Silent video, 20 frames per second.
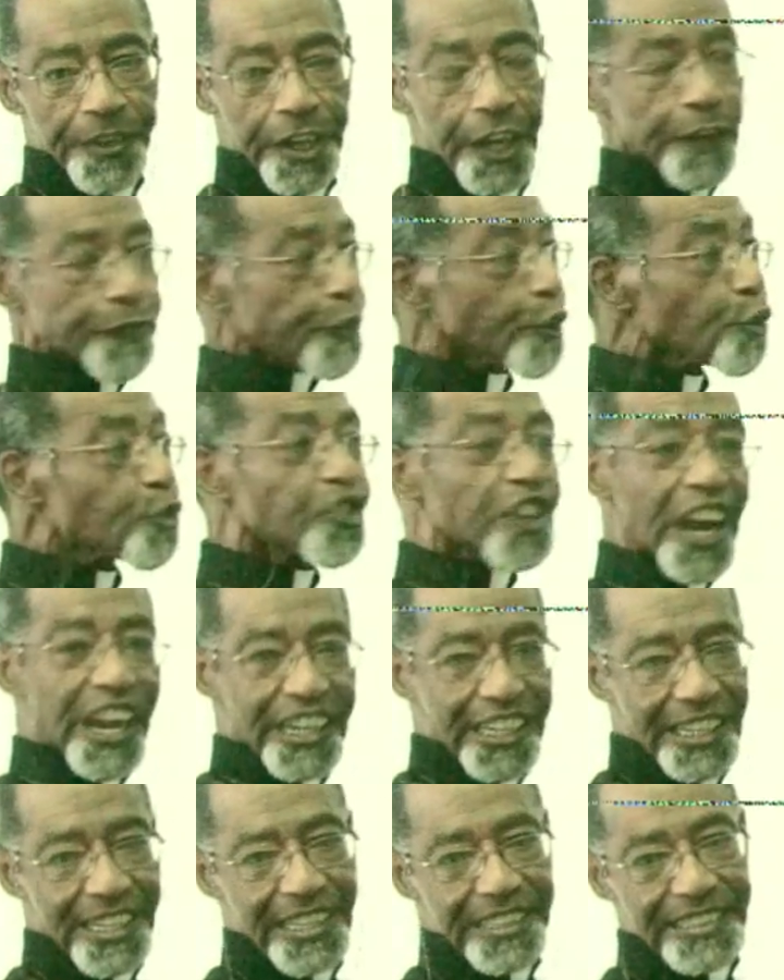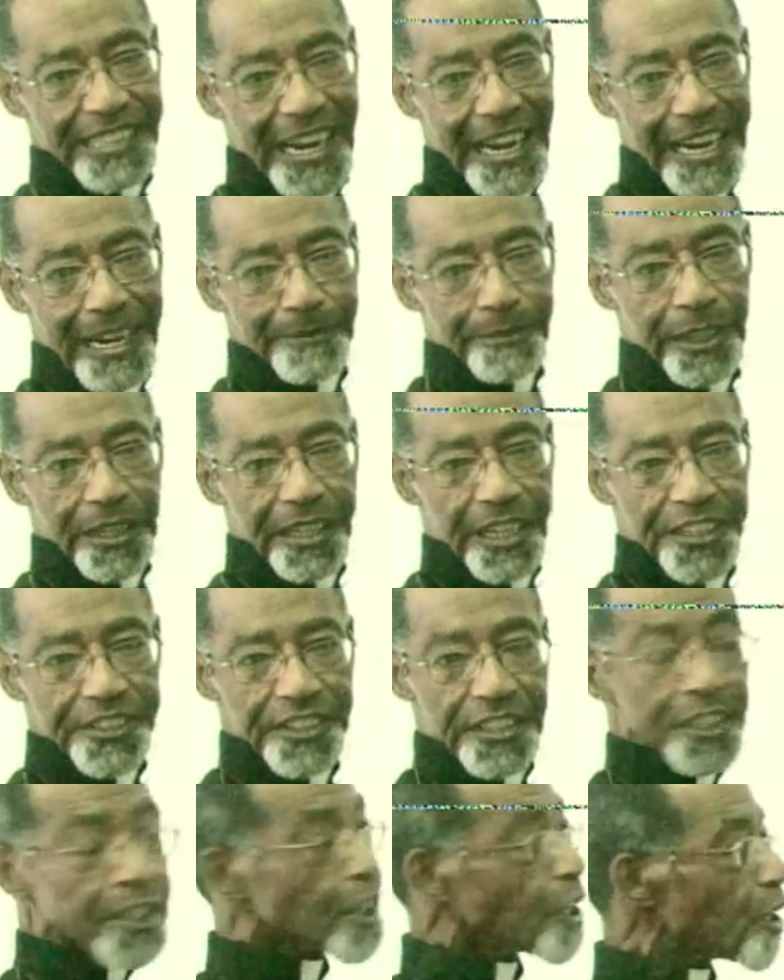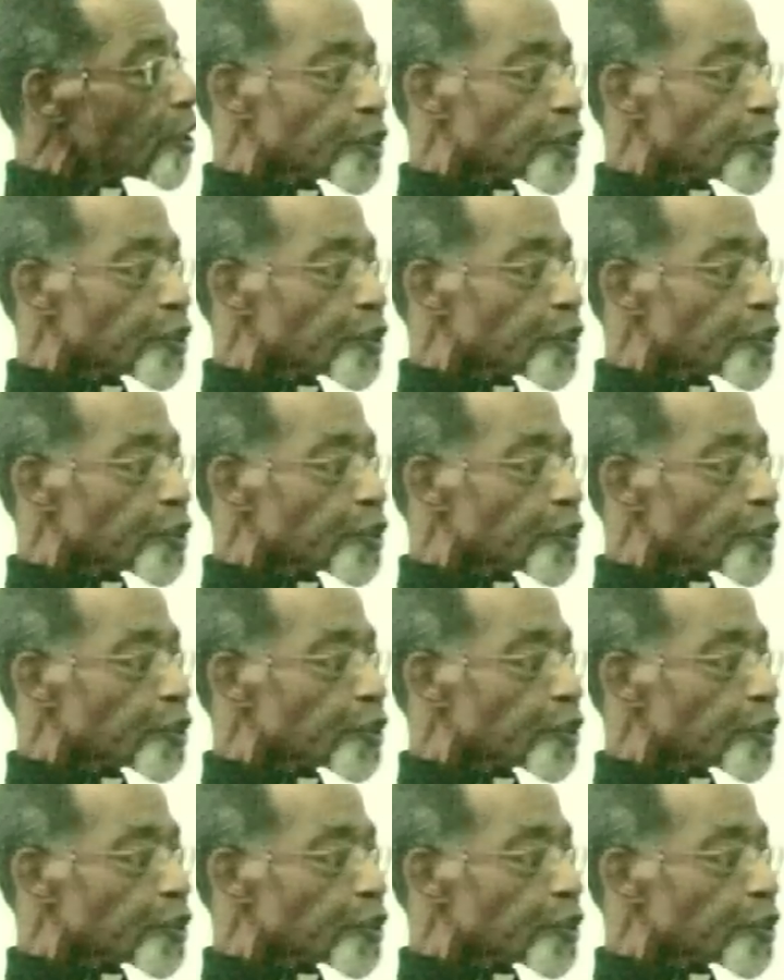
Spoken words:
If you're taking the time to listen,